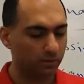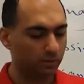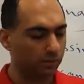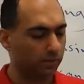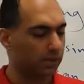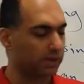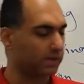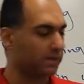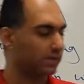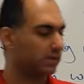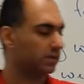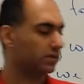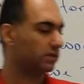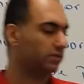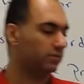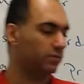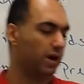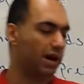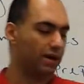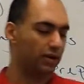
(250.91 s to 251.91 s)
what's
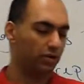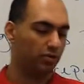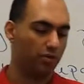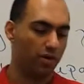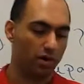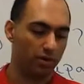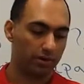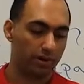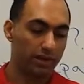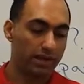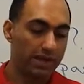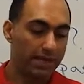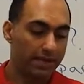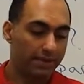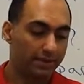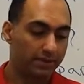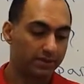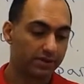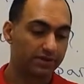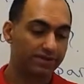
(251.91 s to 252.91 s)
right or wrong.
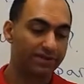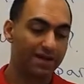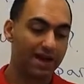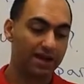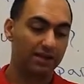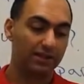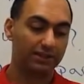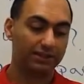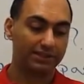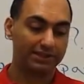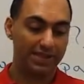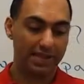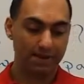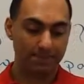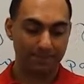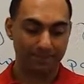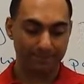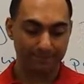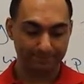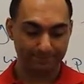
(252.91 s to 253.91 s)
There's a final tip,